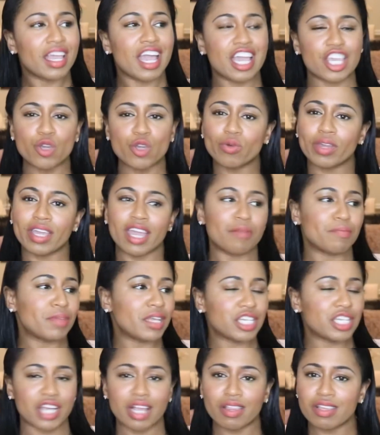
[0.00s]
and you can't
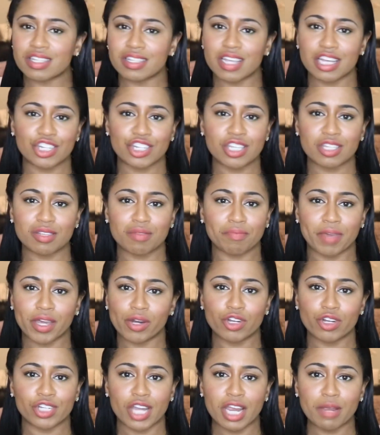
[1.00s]
be jealous that she's in
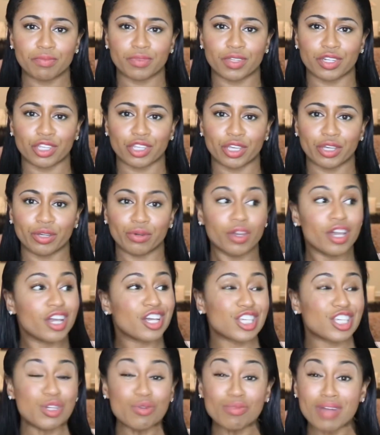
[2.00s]
better shape than you.
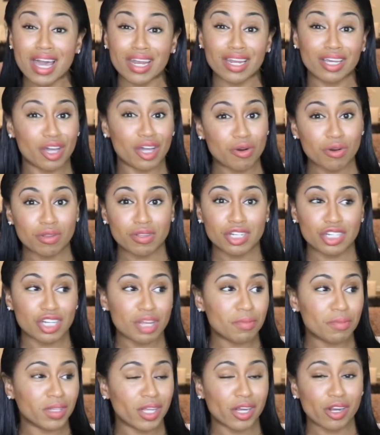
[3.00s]
You got to go to the
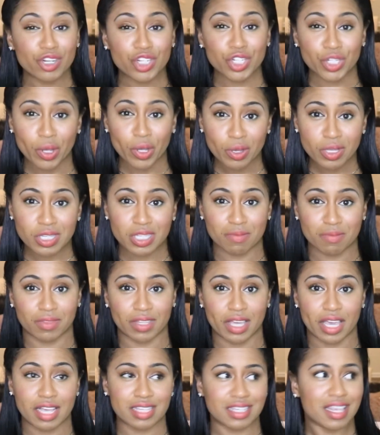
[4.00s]
gym and let her show you some
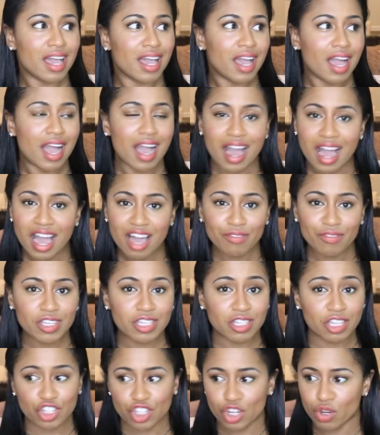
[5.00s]
things.
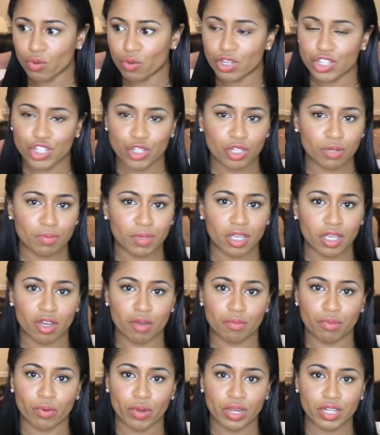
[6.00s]
Obviously, she wants you to be
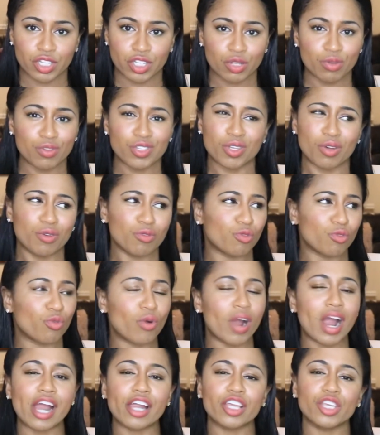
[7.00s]
on point too, so
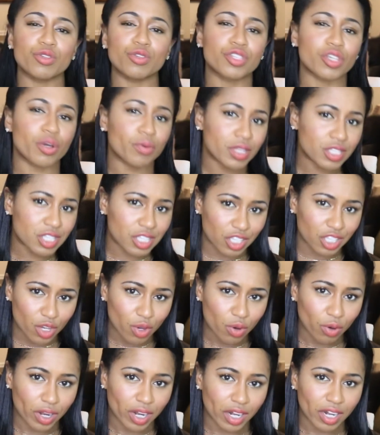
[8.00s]
why are you so
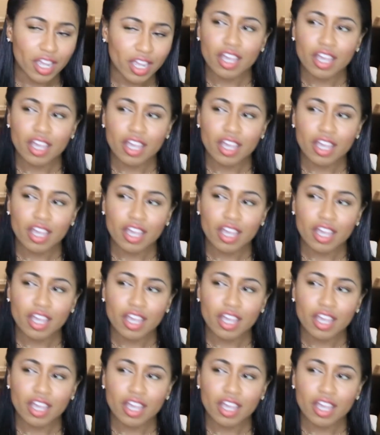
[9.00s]
insecure?